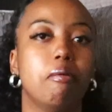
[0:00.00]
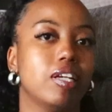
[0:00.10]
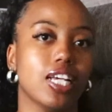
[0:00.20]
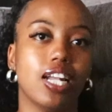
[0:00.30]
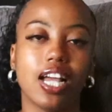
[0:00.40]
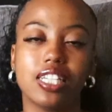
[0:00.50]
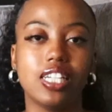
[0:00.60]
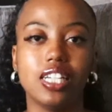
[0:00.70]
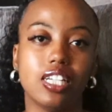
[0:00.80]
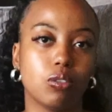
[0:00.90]
because that
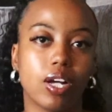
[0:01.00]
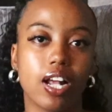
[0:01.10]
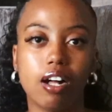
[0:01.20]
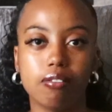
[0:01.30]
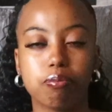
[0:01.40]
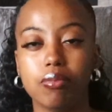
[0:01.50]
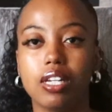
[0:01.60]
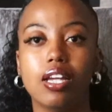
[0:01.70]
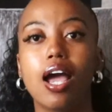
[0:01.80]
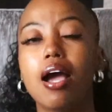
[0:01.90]
actually is what helped
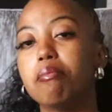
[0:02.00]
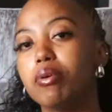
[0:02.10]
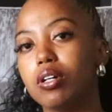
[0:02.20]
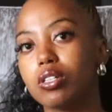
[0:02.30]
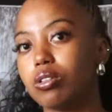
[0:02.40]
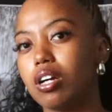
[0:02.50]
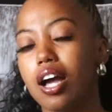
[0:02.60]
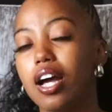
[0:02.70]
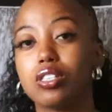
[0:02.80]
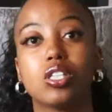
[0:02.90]
me build
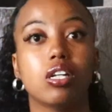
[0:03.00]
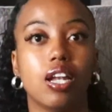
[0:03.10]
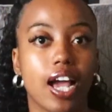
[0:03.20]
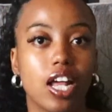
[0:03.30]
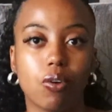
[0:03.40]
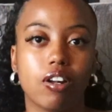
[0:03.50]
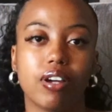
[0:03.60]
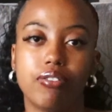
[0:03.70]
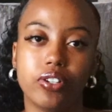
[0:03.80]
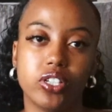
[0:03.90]
uh to land one of
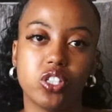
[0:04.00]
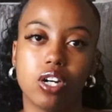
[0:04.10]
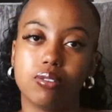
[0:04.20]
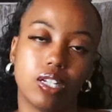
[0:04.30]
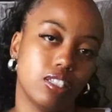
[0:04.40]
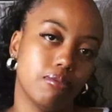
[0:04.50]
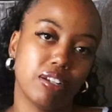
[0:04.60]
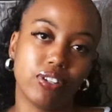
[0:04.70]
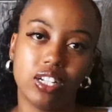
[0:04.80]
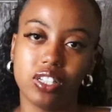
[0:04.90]
my first jobs when i was in
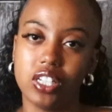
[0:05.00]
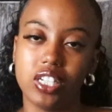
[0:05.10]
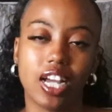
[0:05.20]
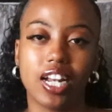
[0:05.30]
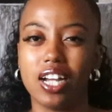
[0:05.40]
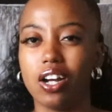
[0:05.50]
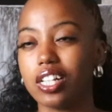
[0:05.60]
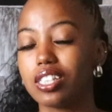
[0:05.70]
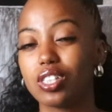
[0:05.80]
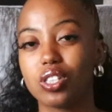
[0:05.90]
my final year and i
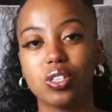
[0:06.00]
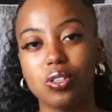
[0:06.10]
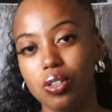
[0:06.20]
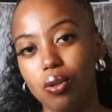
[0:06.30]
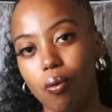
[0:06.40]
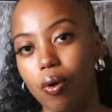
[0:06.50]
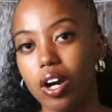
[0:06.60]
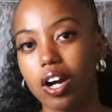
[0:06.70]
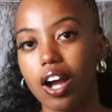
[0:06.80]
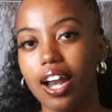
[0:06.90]
got to
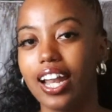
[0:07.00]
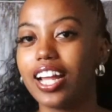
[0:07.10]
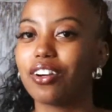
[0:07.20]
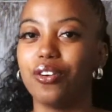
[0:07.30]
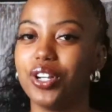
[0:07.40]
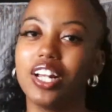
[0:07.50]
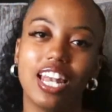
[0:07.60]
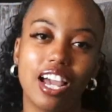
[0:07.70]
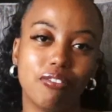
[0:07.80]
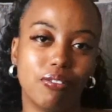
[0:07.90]
work on like a real
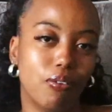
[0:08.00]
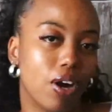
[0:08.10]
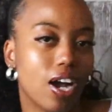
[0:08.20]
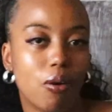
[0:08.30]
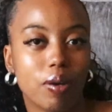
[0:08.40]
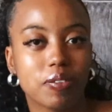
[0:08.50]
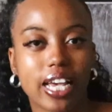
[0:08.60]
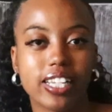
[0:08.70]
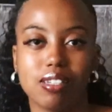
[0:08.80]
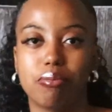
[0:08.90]
life uh, website
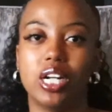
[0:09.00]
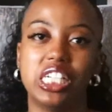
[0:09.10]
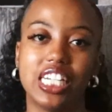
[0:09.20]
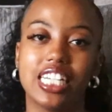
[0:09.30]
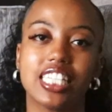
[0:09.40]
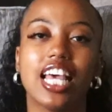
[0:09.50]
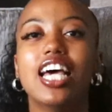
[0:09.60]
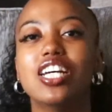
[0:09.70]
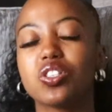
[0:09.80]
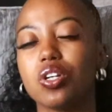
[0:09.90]
websites and projects
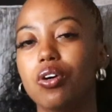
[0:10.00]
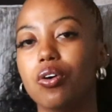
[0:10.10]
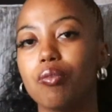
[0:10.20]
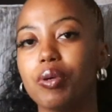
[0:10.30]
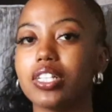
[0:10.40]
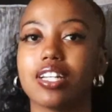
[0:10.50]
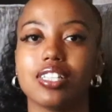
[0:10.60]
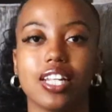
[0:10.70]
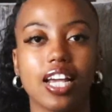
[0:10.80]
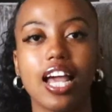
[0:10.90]
so because I
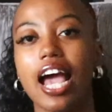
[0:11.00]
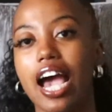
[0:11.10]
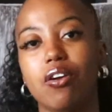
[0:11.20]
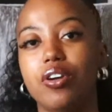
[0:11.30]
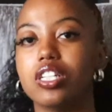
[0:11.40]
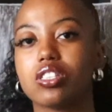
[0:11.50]
was like I had already